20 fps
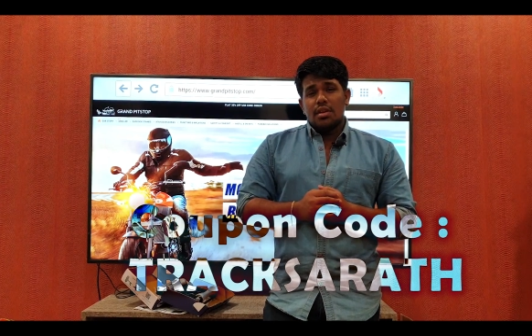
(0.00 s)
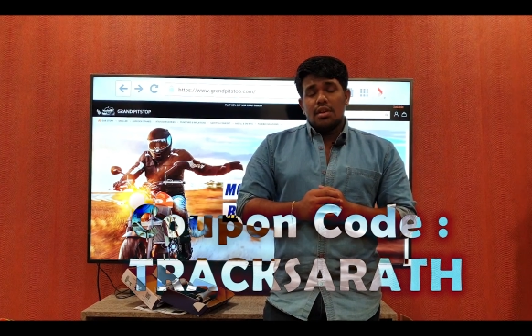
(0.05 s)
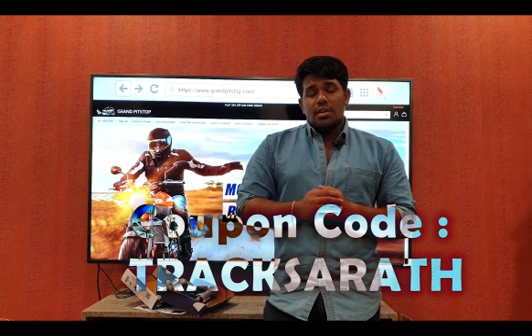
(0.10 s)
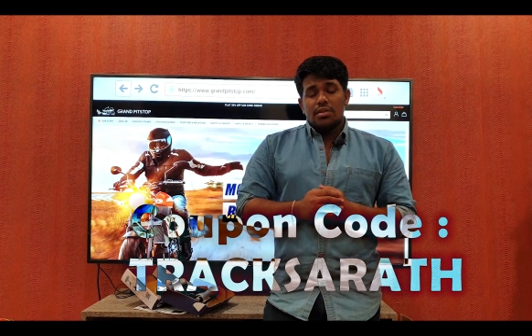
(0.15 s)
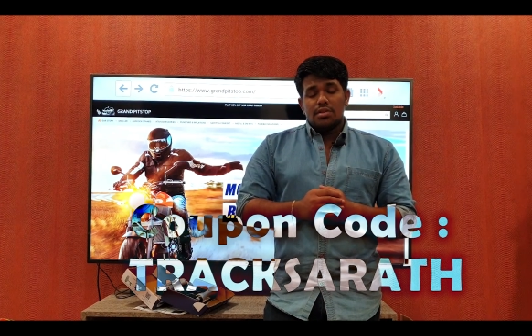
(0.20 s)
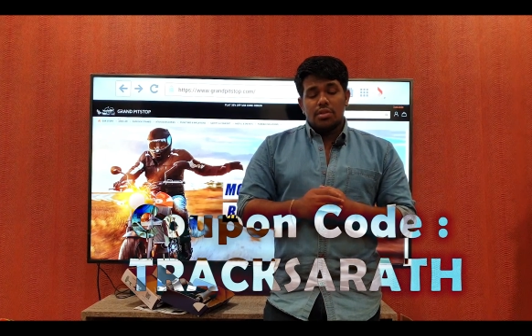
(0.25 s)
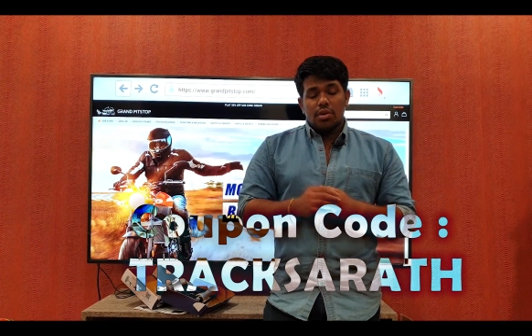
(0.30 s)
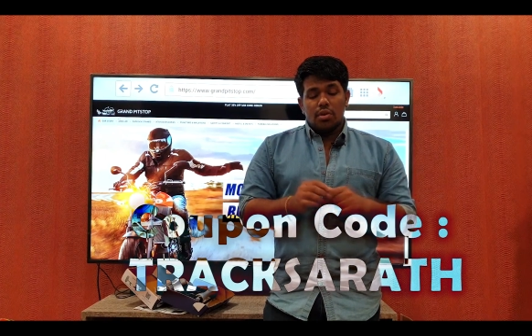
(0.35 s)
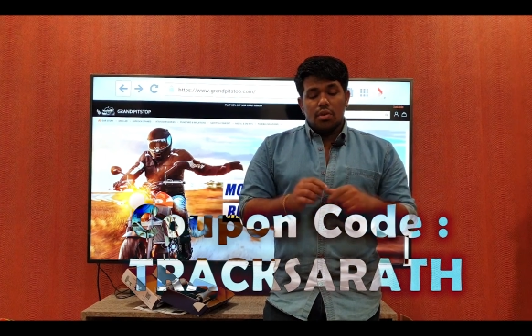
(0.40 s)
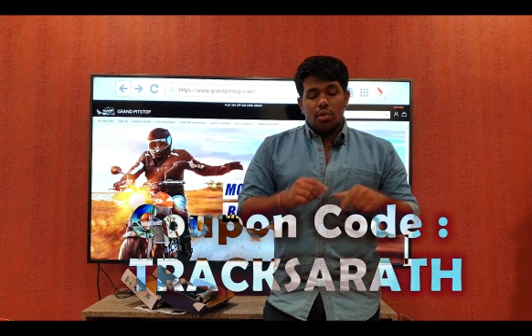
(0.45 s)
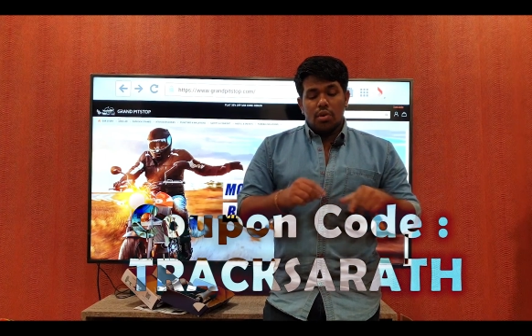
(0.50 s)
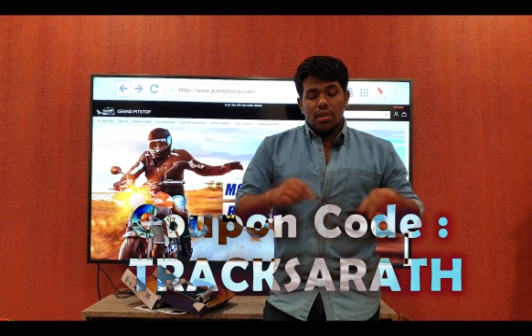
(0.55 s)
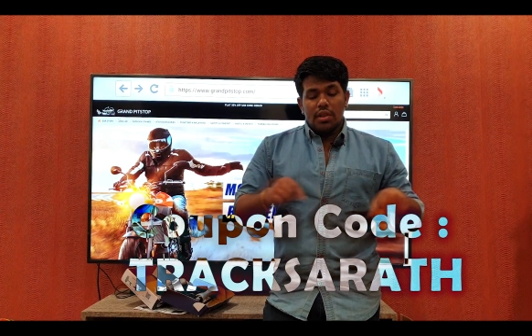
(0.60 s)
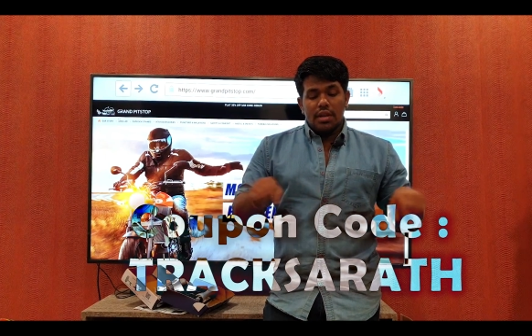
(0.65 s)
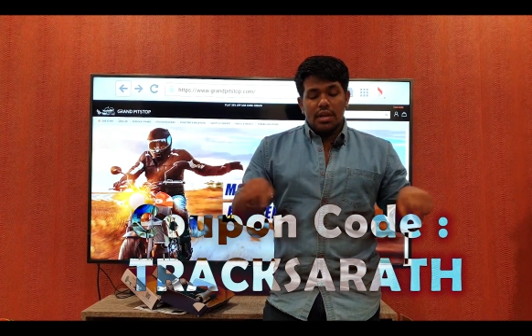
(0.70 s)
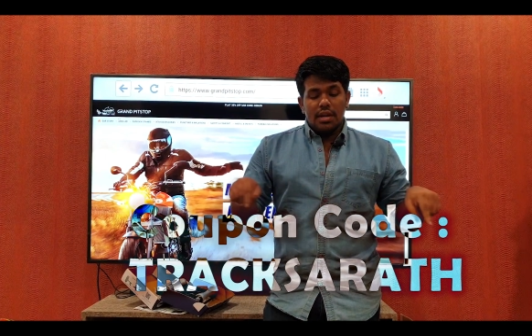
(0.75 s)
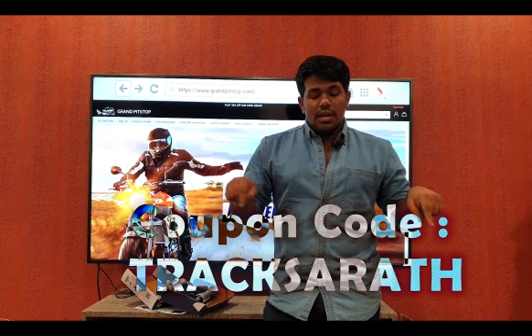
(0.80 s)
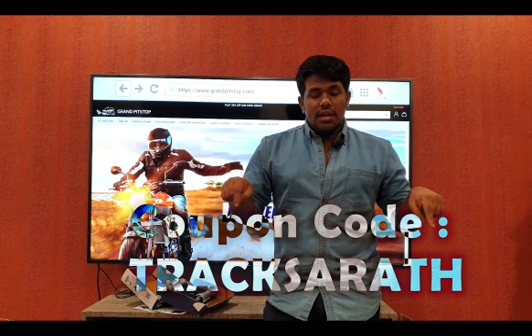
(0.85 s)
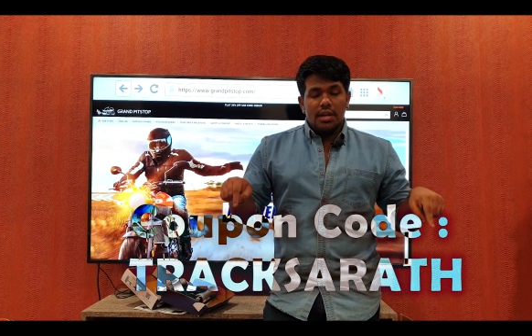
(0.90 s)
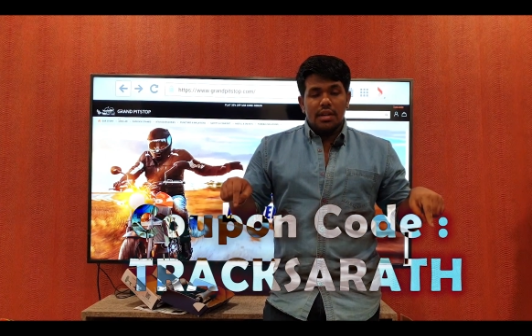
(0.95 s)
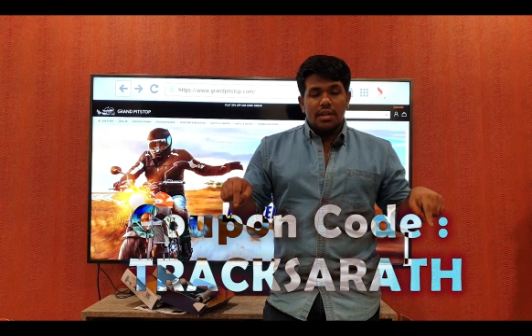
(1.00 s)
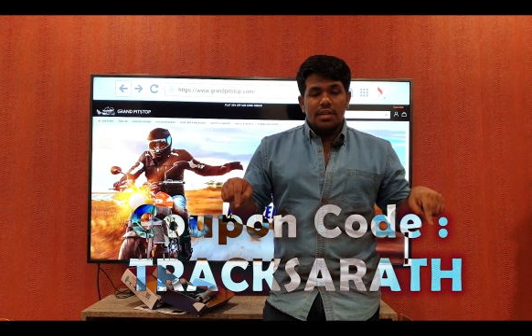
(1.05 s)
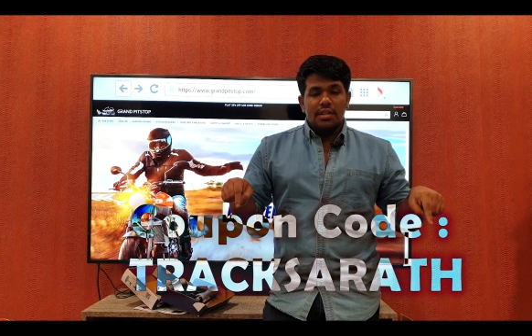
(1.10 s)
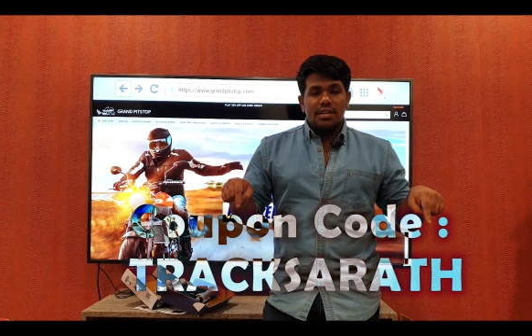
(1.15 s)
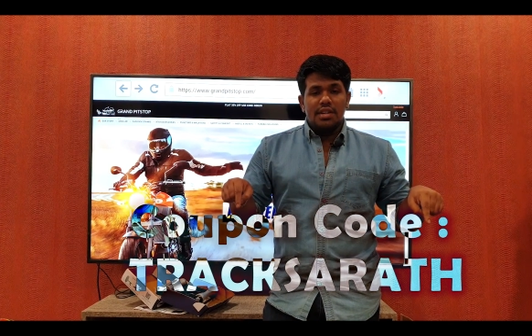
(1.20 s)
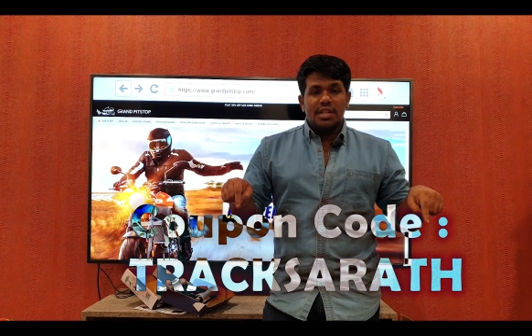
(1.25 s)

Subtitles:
So go to the